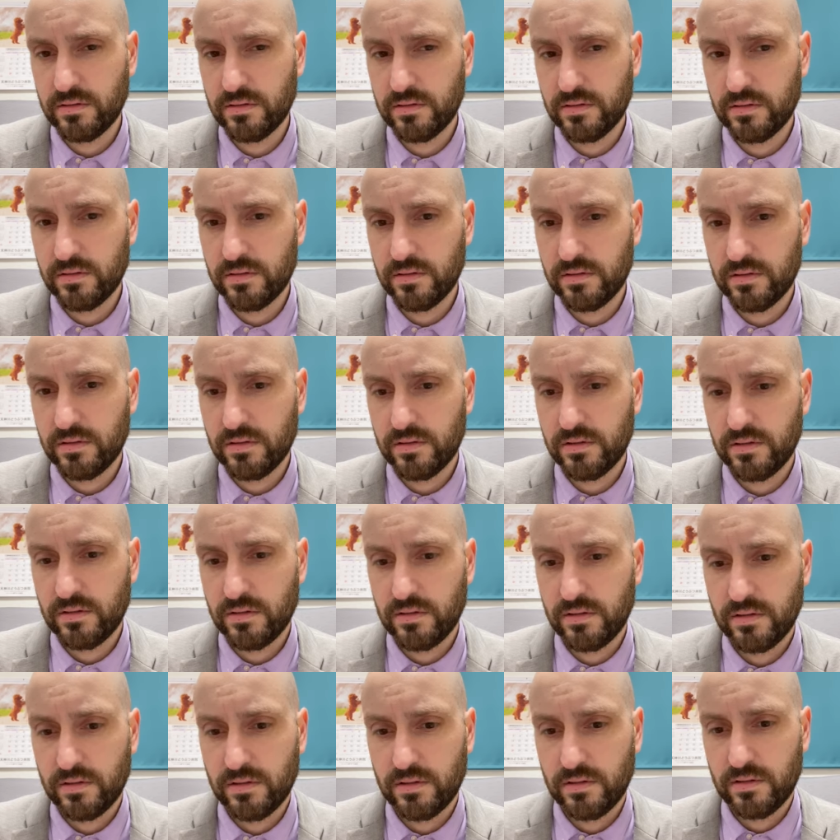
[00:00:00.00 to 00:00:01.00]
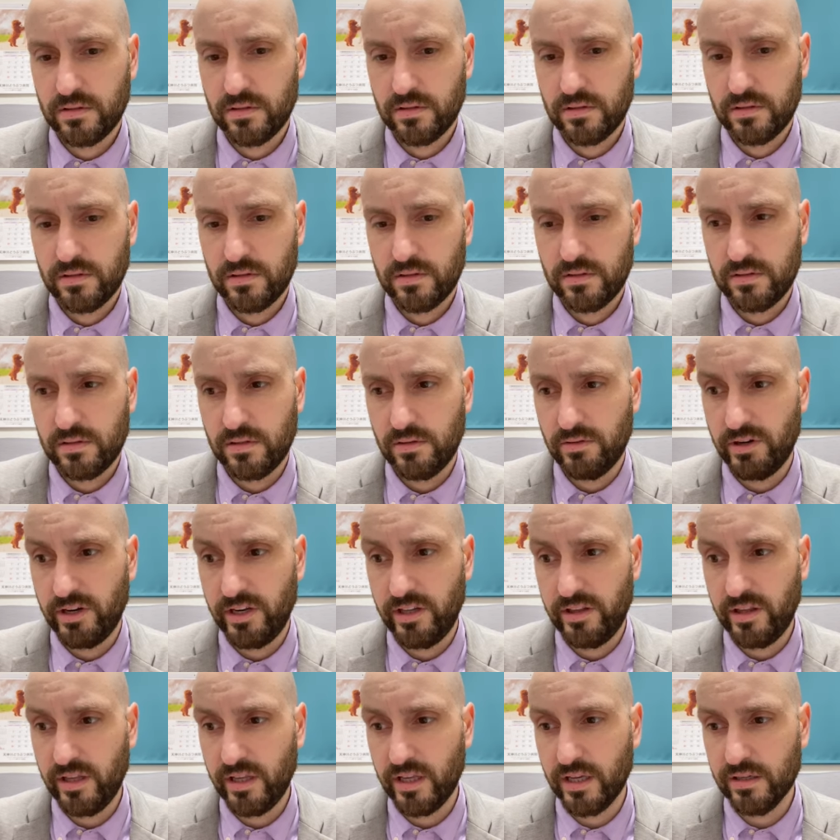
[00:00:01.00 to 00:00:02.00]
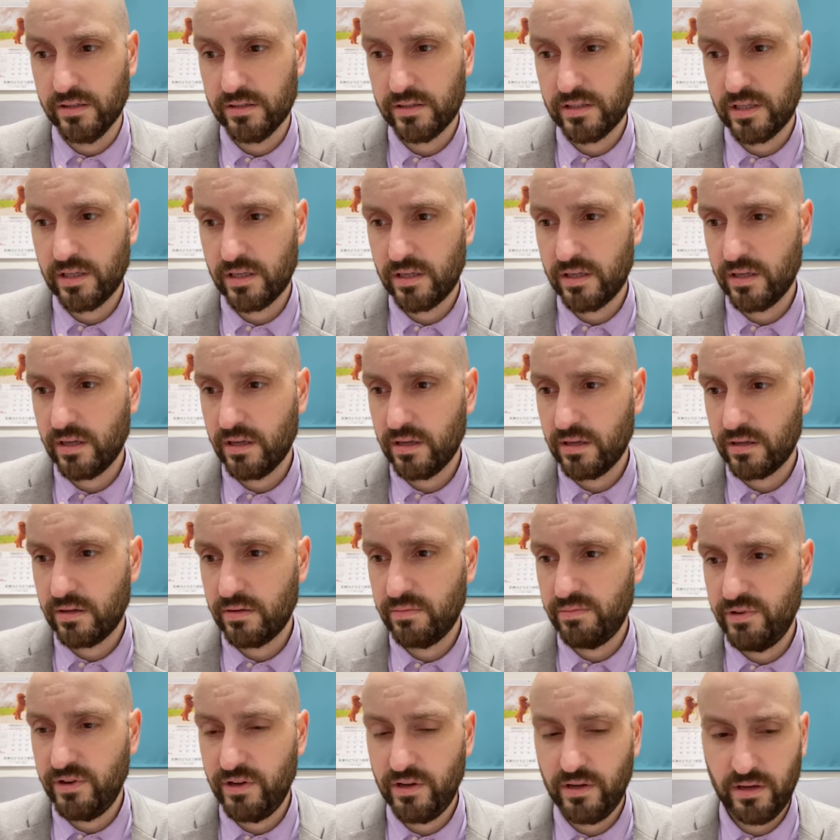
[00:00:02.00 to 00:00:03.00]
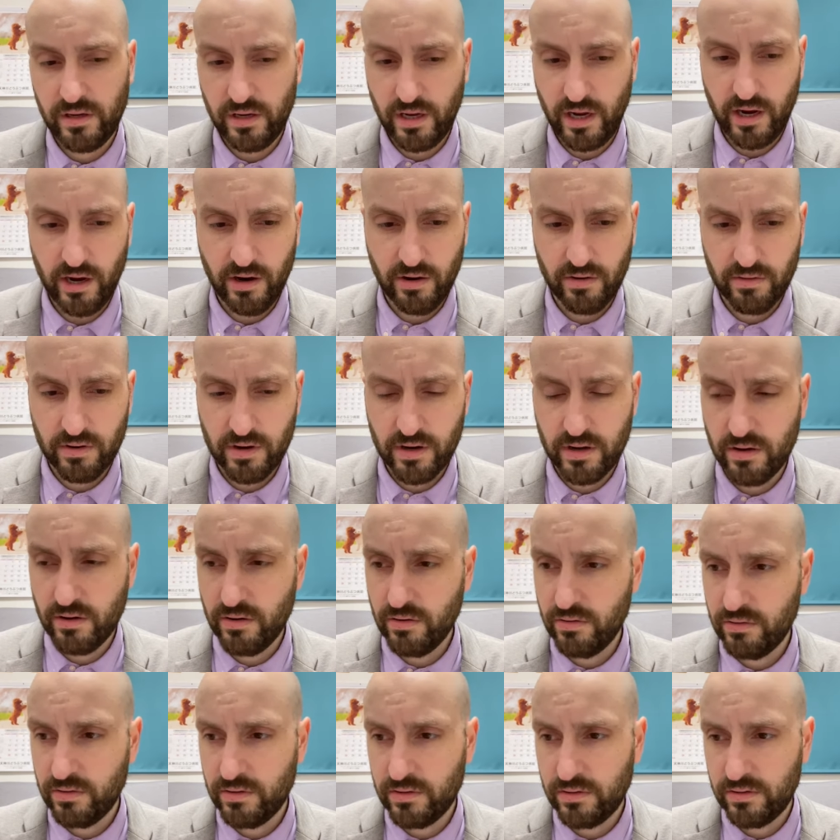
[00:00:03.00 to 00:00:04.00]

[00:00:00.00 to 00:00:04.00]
Is there anything else that could be? Arrow.